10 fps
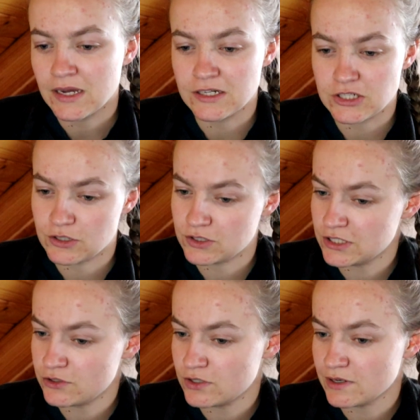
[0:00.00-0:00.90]
And she
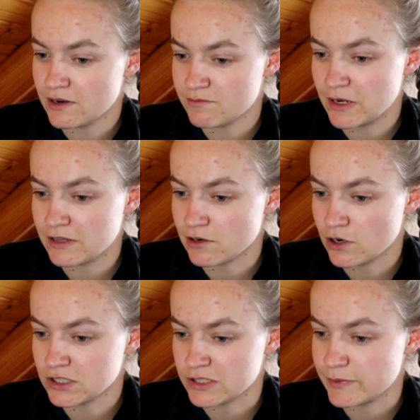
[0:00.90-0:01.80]
continued to live by the
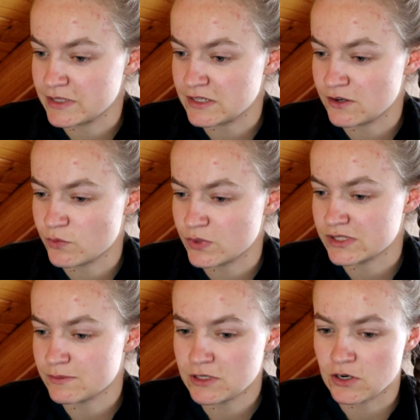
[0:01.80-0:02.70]
loch, dispensing her
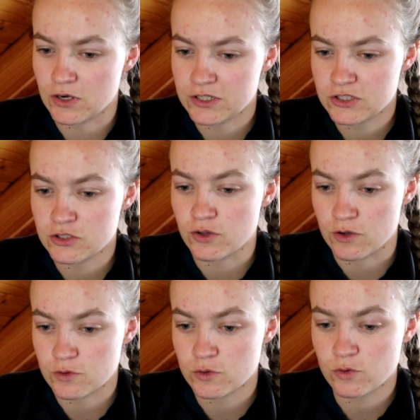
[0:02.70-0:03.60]
wisdom and knowledge to
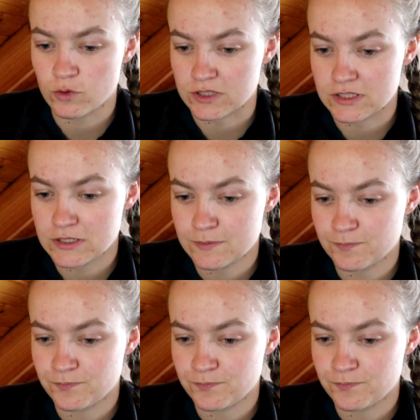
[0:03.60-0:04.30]
those who sought it.